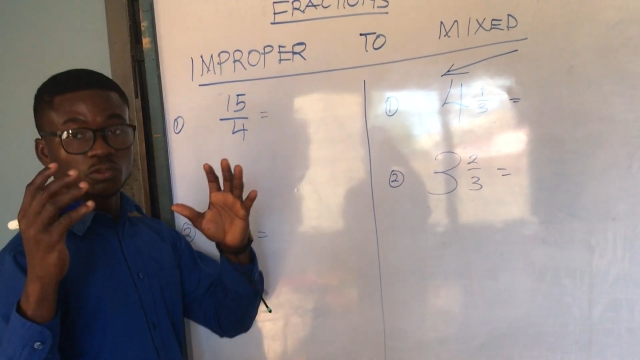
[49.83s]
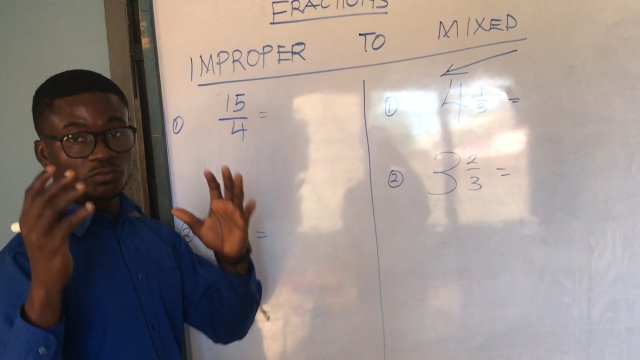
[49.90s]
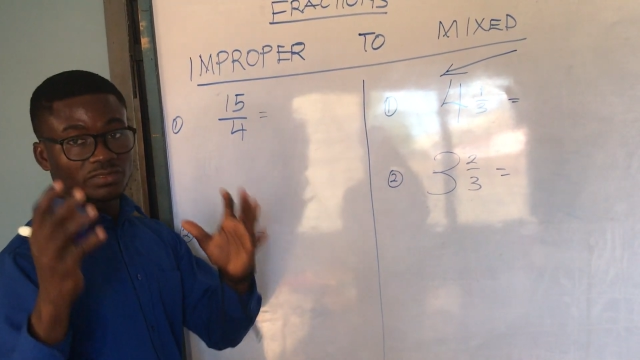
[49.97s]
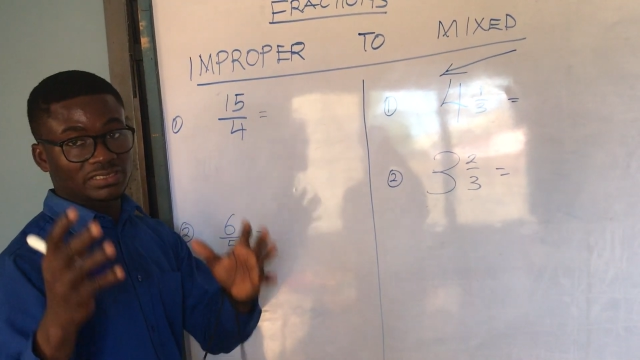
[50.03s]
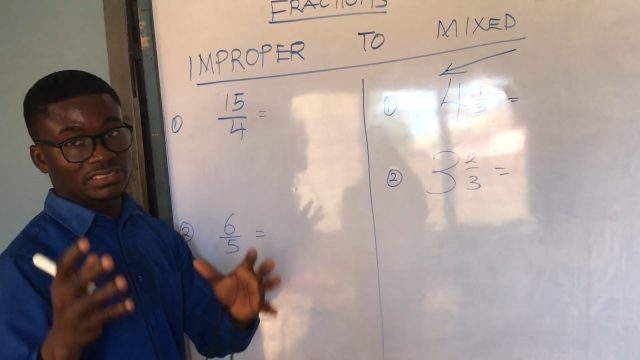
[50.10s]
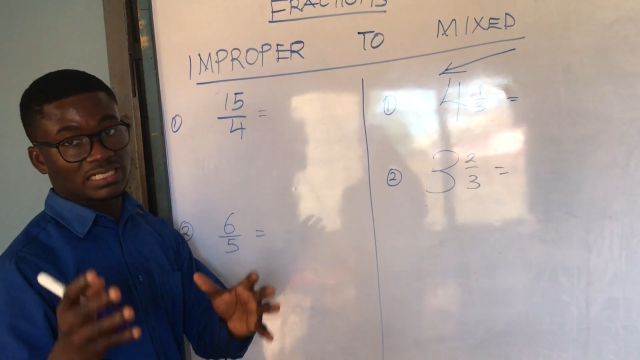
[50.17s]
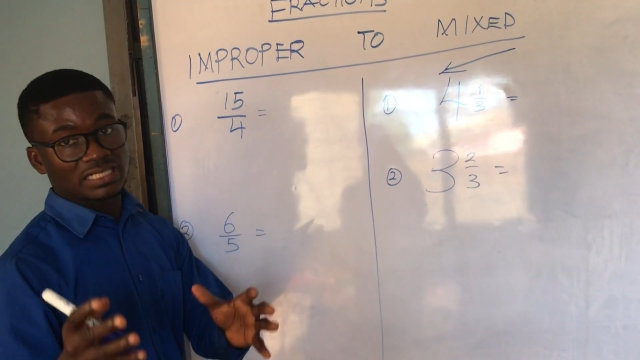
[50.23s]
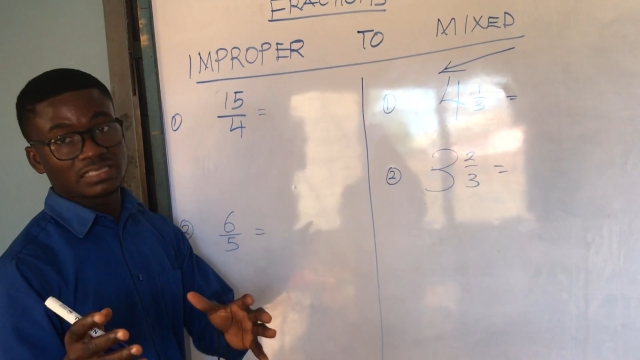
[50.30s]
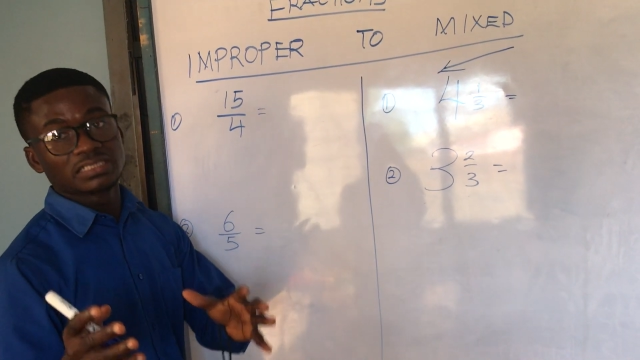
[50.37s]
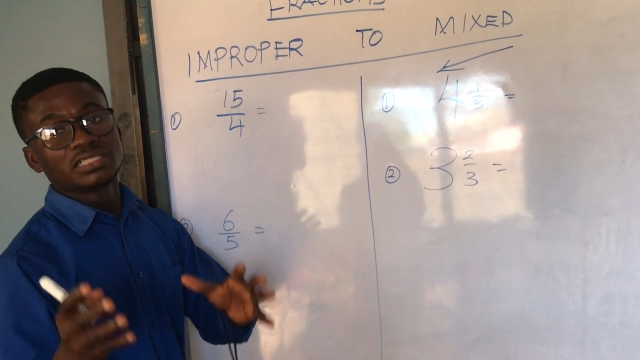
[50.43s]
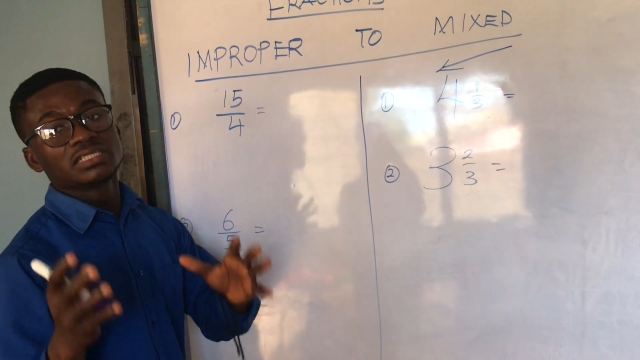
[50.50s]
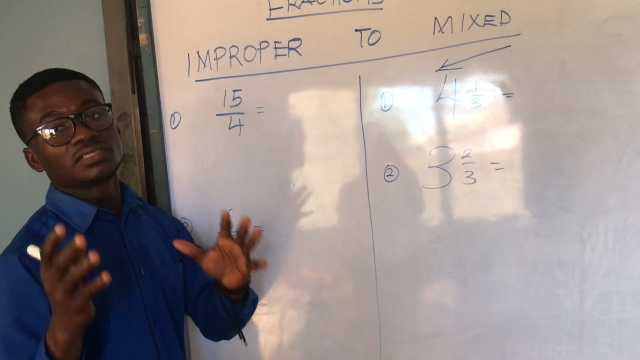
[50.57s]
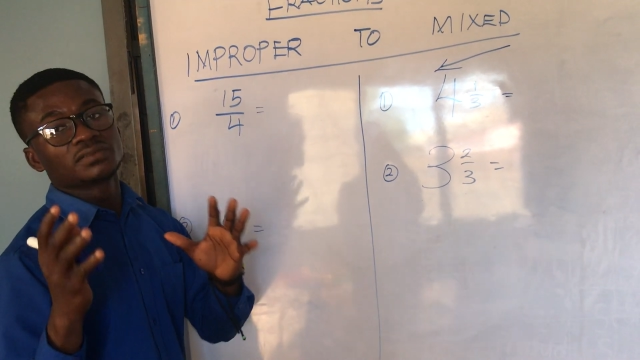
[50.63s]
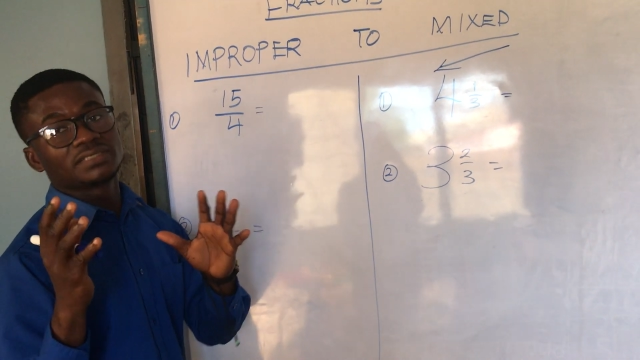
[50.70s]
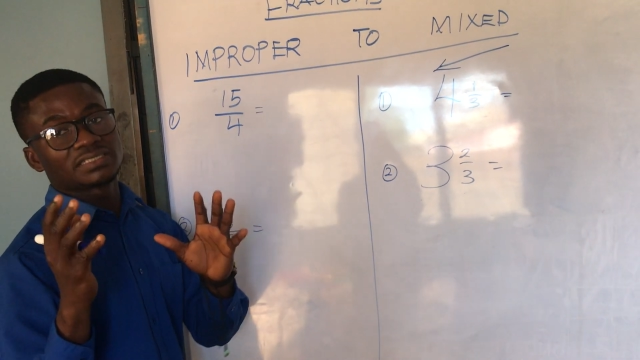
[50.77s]
numerator
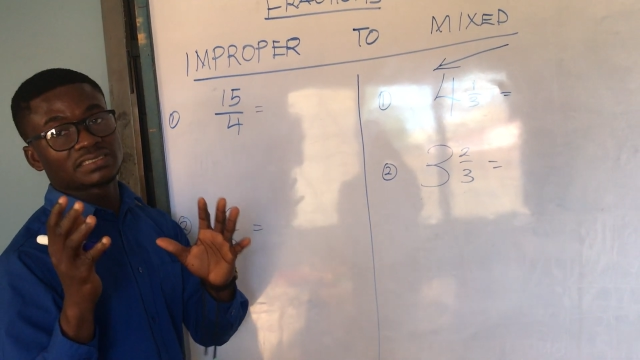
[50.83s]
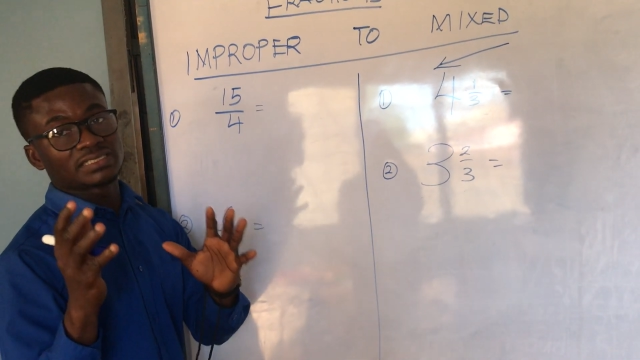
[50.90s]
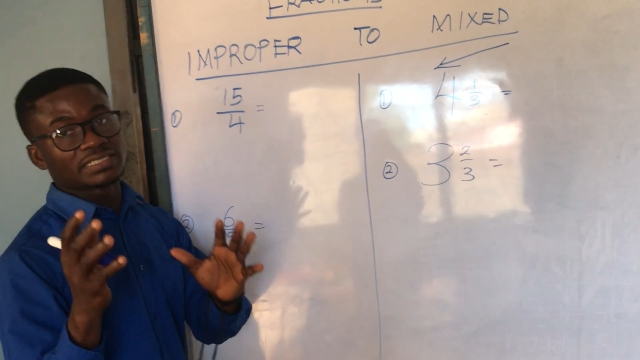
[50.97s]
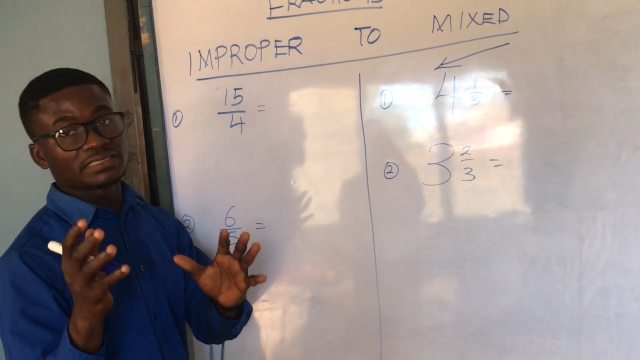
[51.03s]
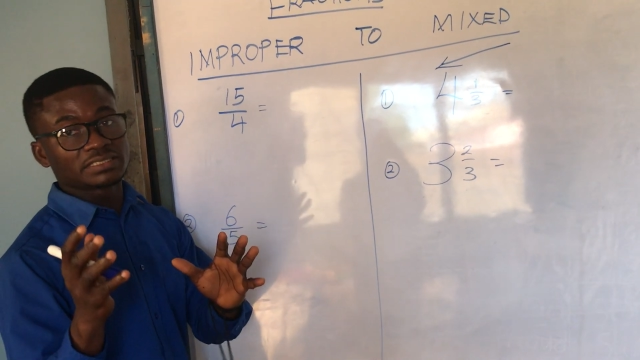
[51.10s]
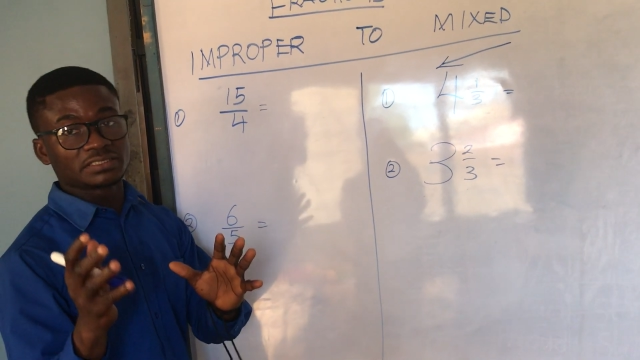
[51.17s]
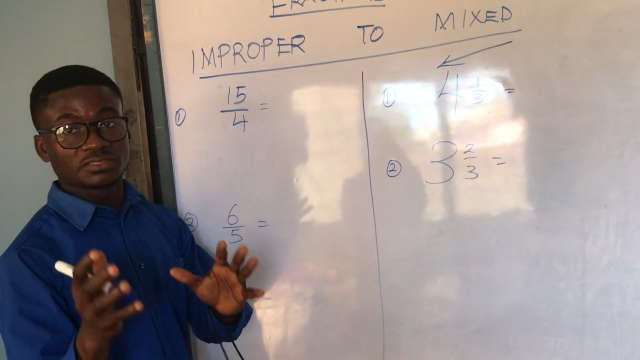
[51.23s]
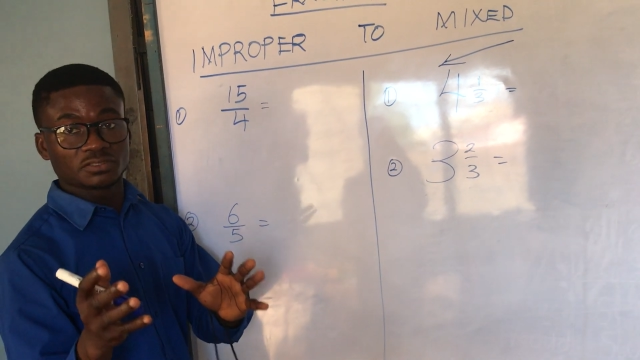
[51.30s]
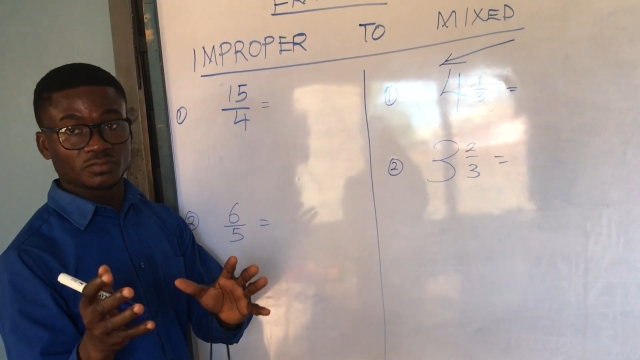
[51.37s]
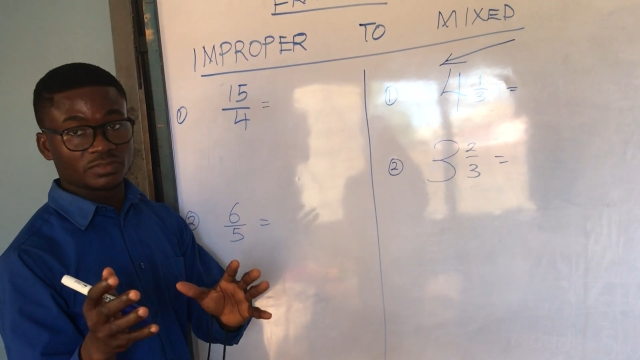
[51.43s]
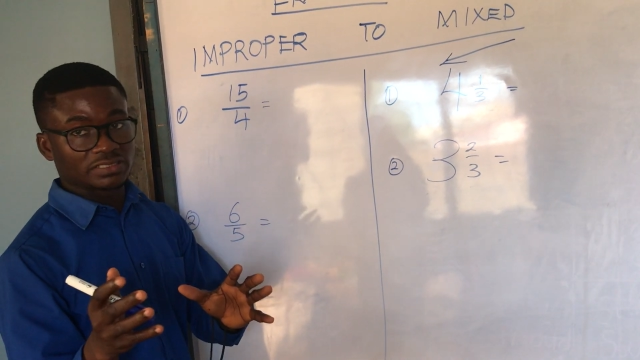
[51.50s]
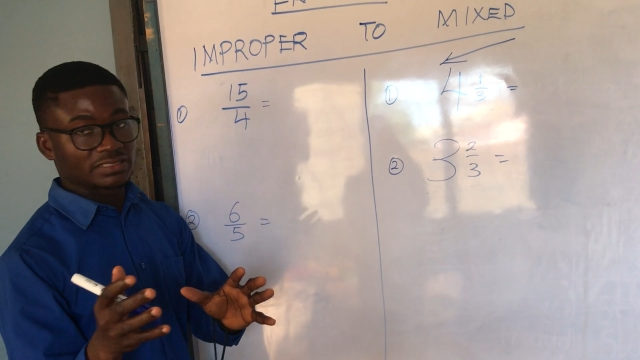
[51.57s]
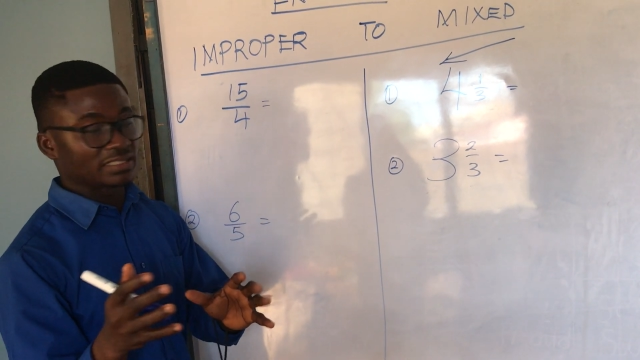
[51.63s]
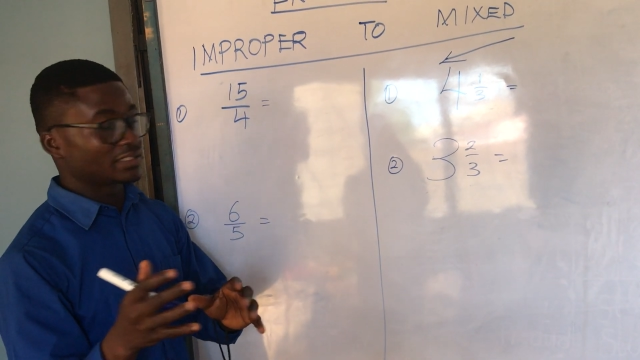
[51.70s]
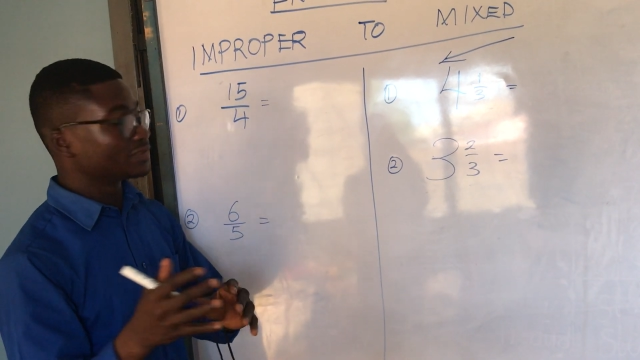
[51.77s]
greater than the
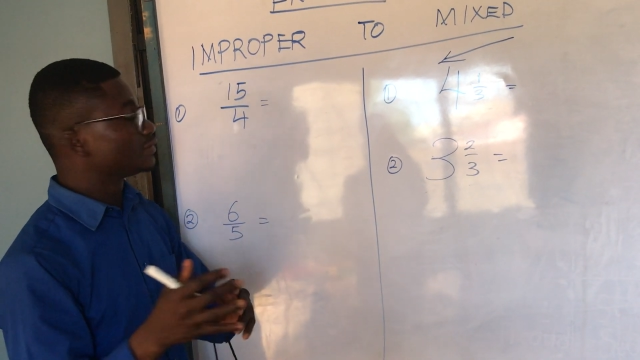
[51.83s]
denominator.